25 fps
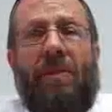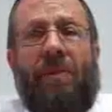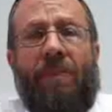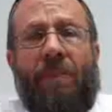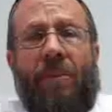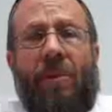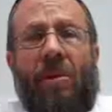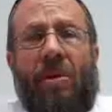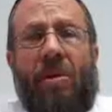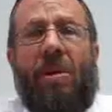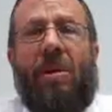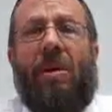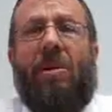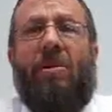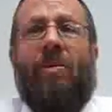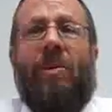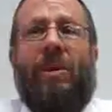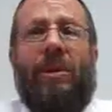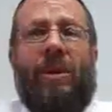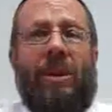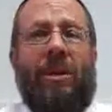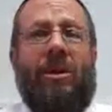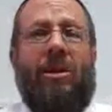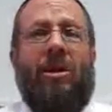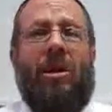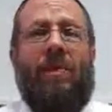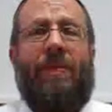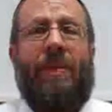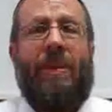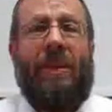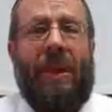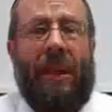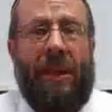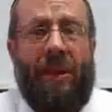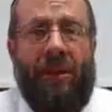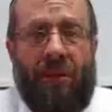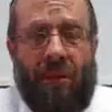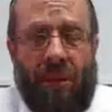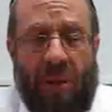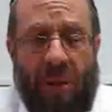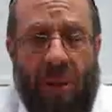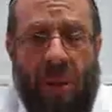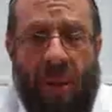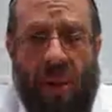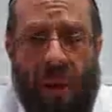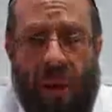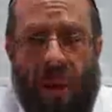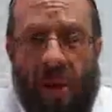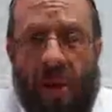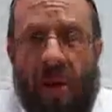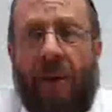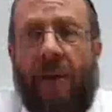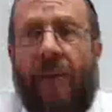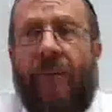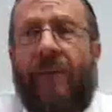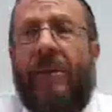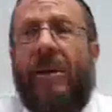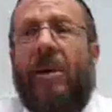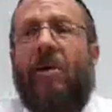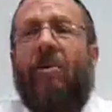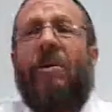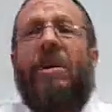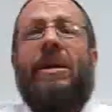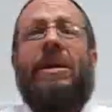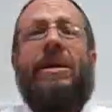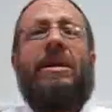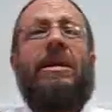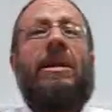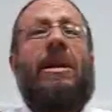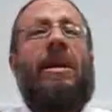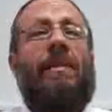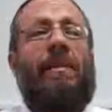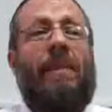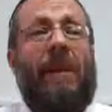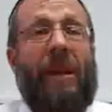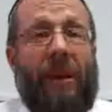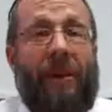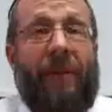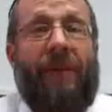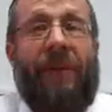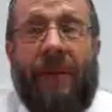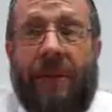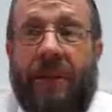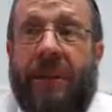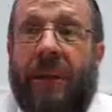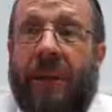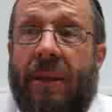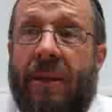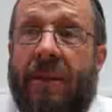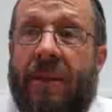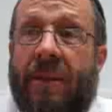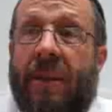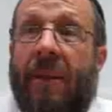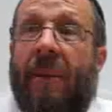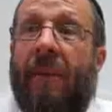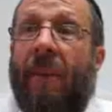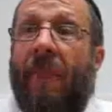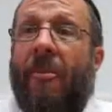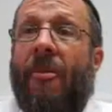purely with interpretation of the Ari's metaphysics.